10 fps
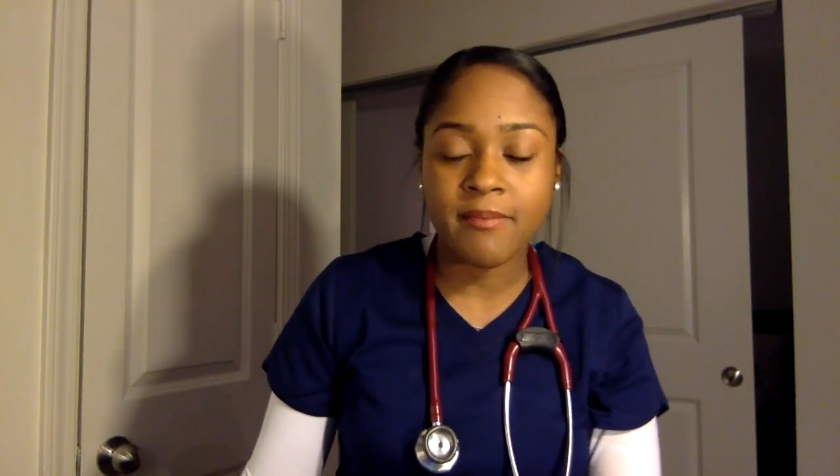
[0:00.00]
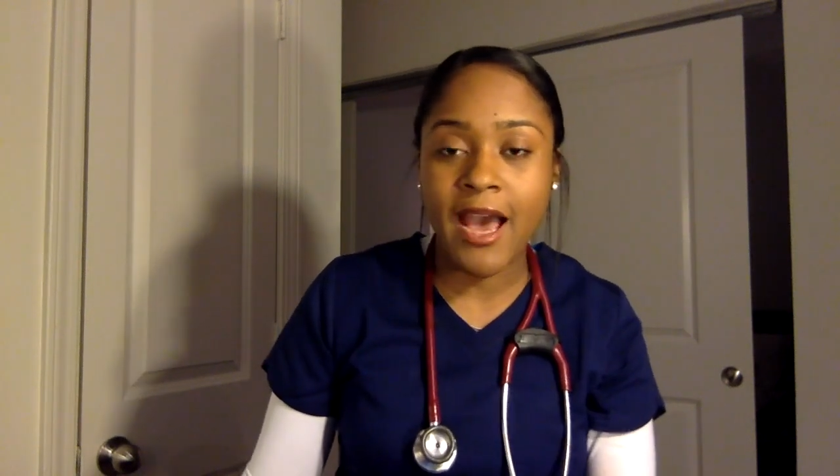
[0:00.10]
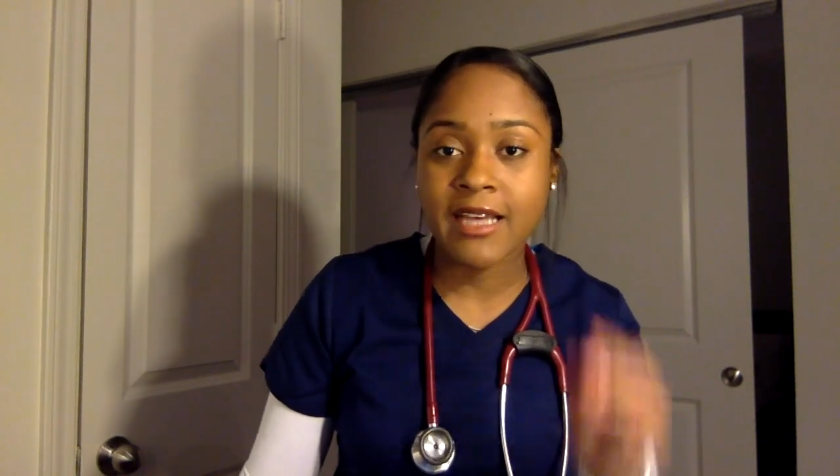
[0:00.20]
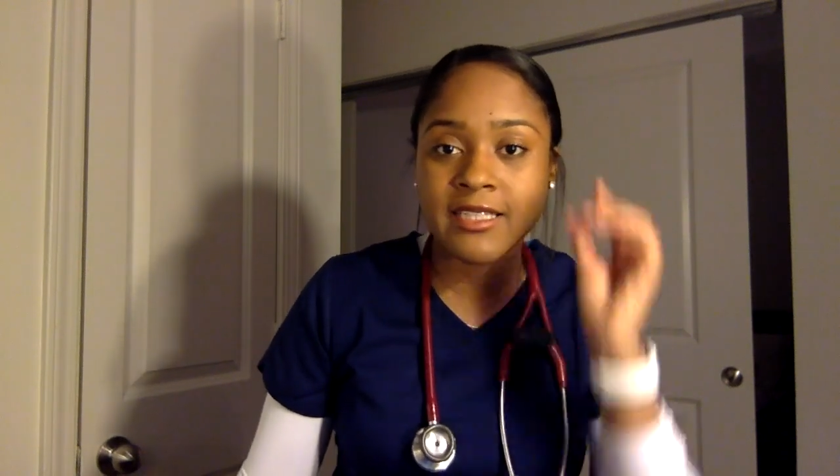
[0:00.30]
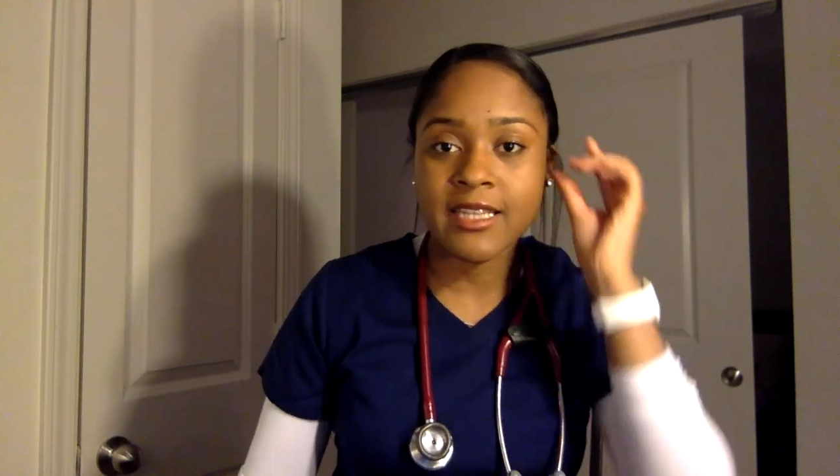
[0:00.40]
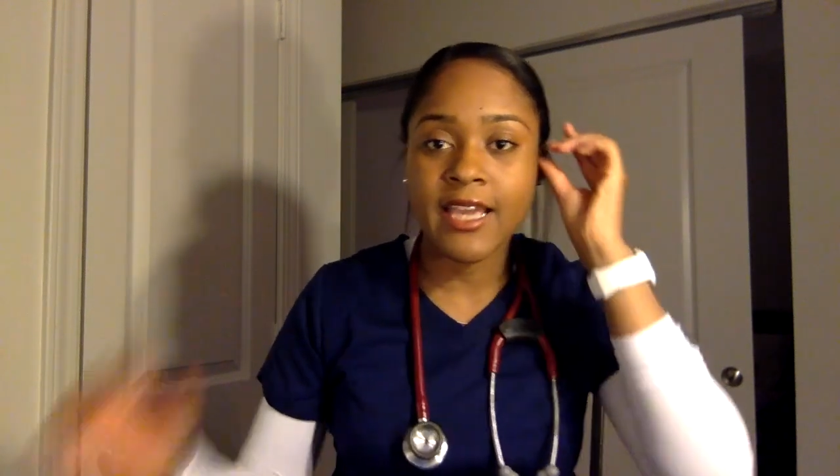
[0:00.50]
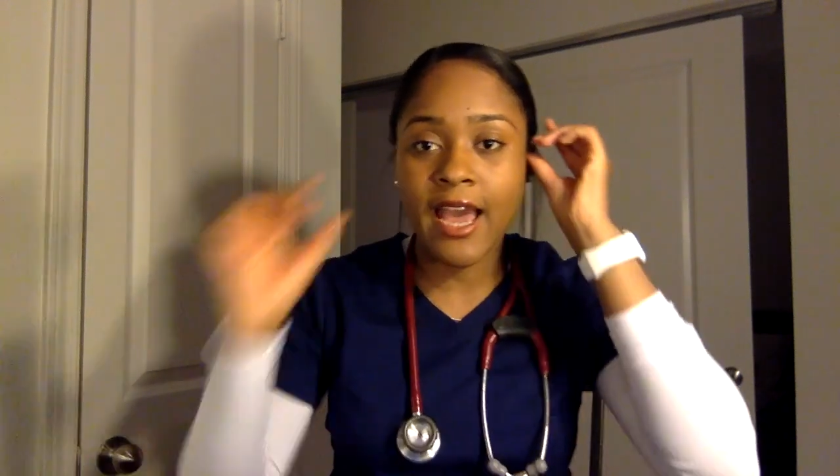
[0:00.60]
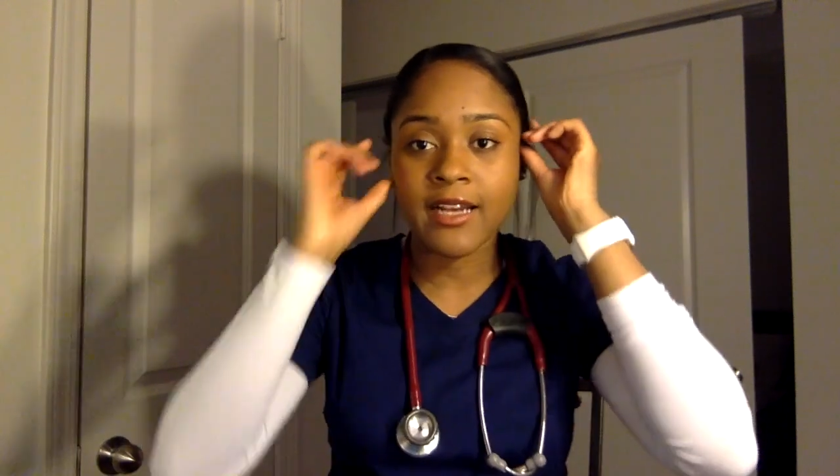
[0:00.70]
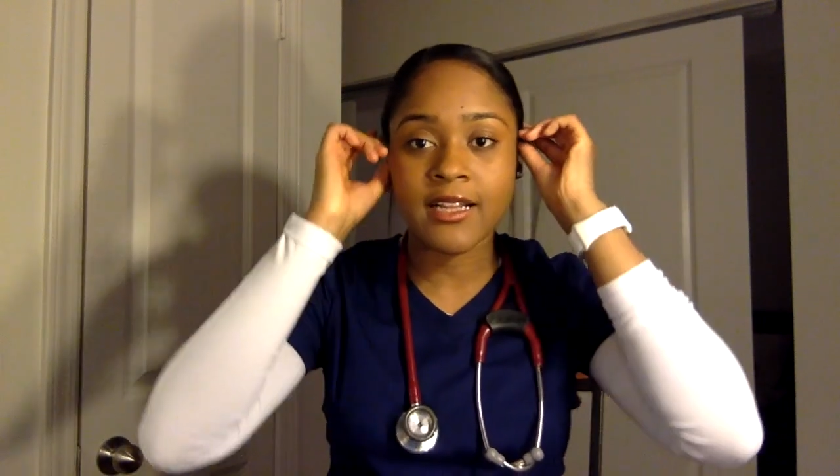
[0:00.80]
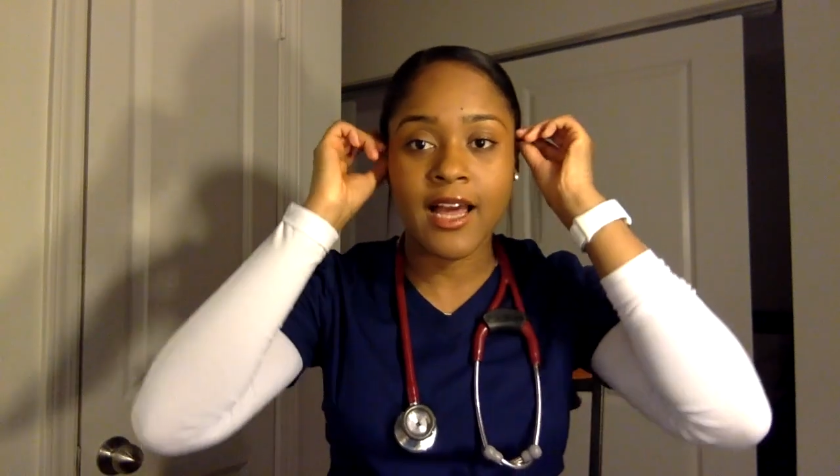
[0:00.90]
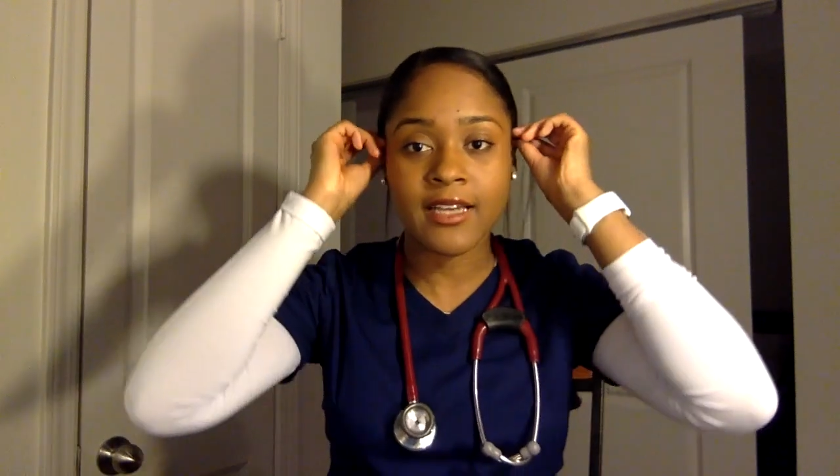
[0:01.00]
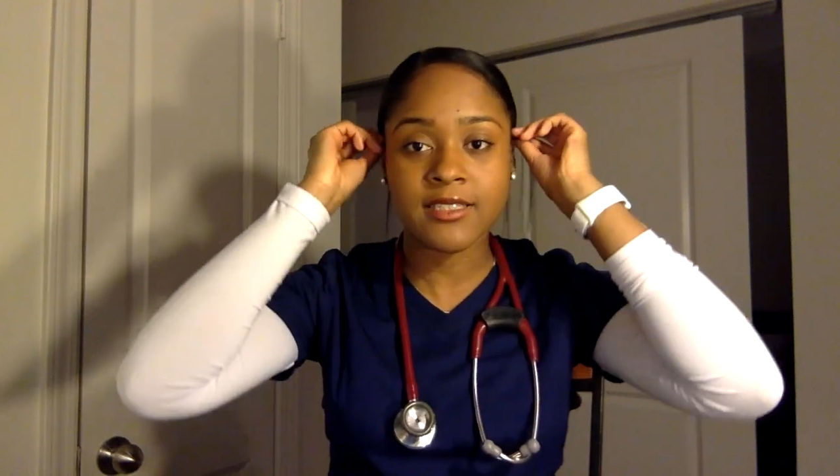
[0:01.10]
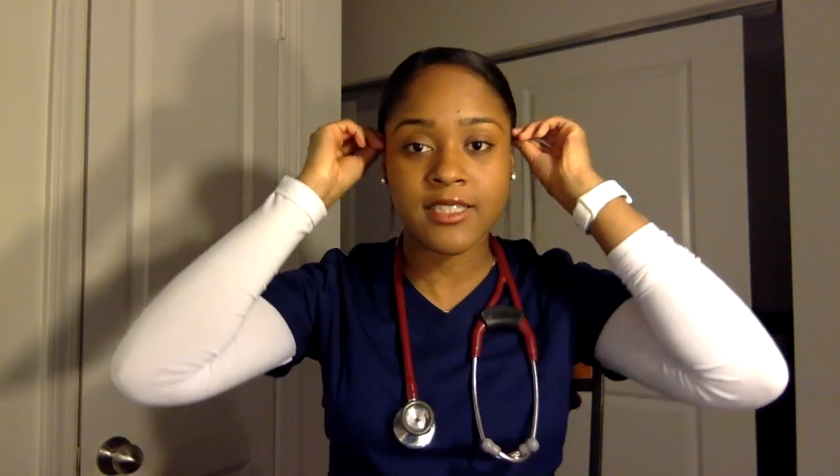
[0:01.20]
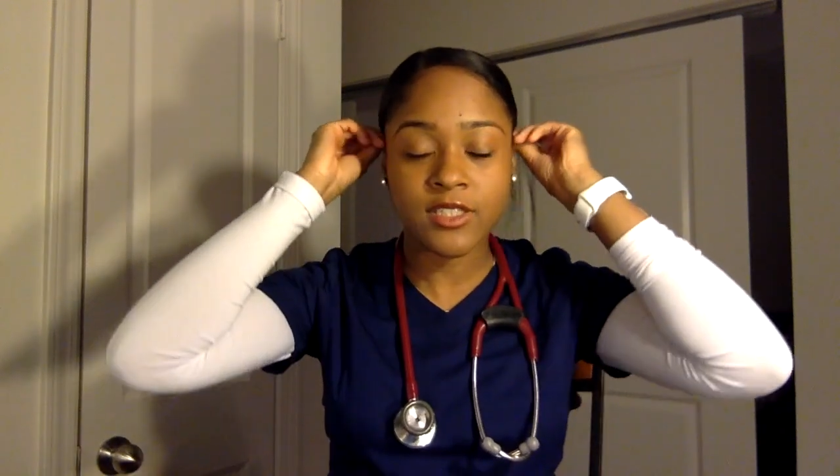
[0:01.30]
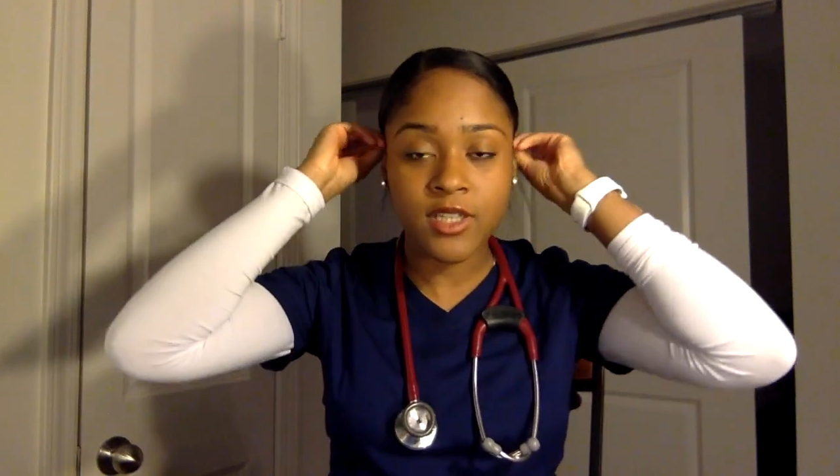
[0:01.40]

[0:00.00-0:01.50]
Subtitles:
passing the Nclex is